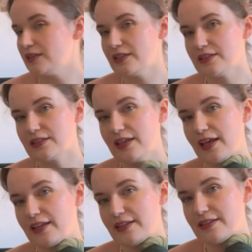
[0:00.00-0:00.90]
these
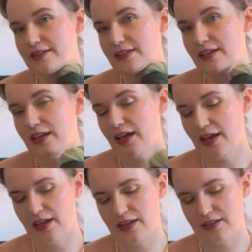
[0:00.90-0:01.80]
skeins,
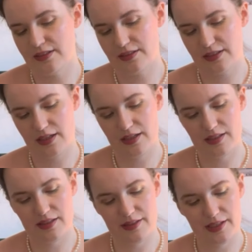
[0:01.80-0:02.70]
and I
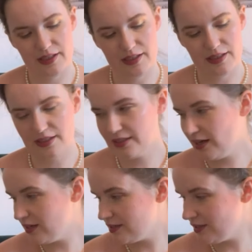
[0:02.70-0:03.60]
think it is
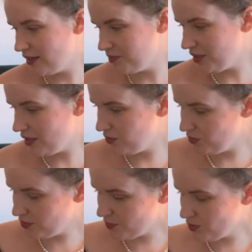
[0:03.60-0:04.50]
high time that I do some